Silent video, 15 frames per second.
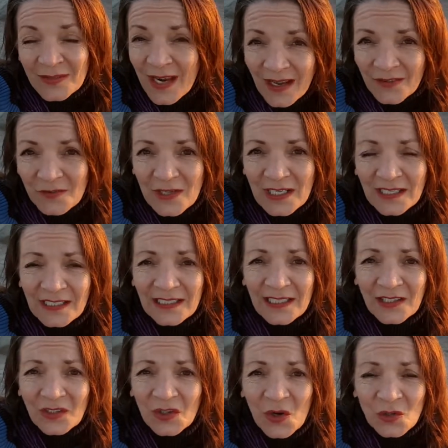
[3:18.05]
not really
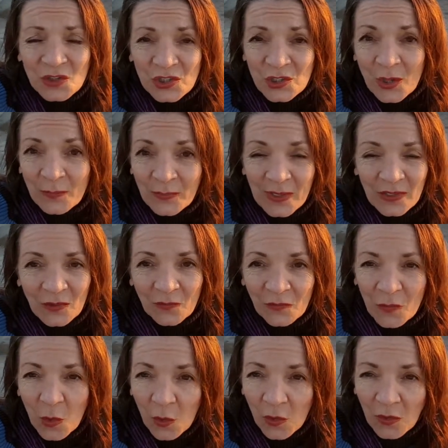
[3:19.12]
you know stomping the
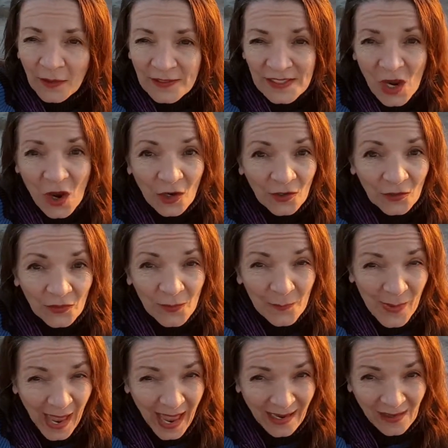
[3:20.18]
floor is hard on the
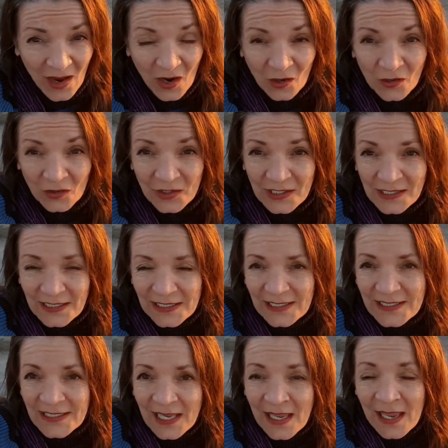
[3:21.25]
back hard on the
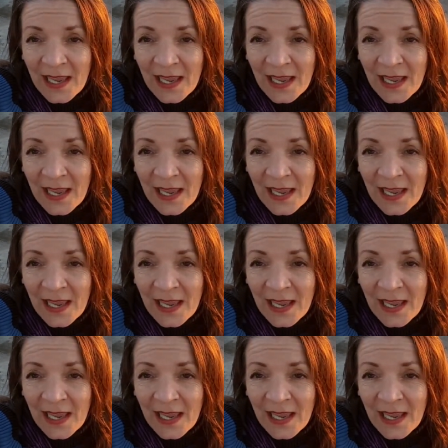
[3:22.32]
knees